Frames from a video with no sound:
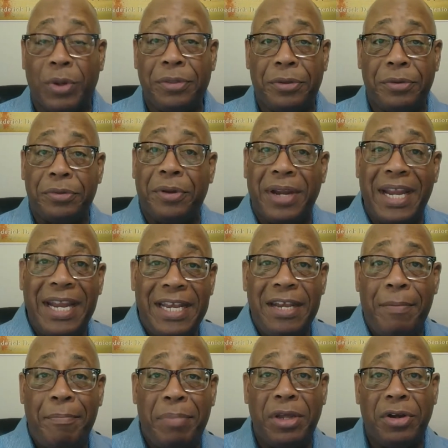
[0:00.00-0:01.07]
whether they're
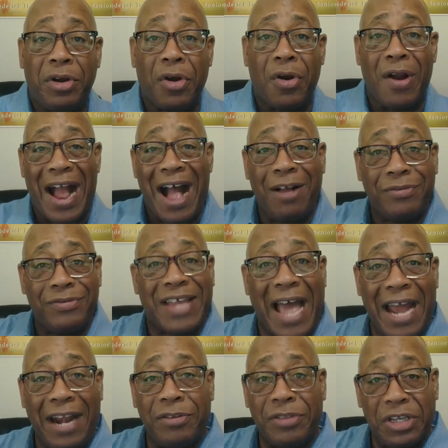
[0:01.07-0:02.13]
in the building or
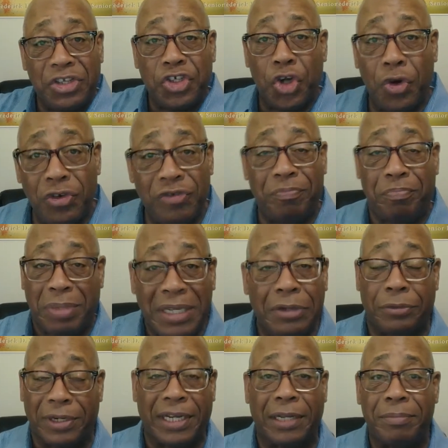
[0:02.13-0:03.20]
outside of the church
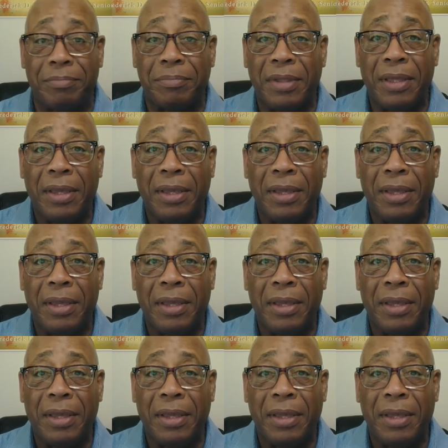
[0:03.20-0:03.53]
building,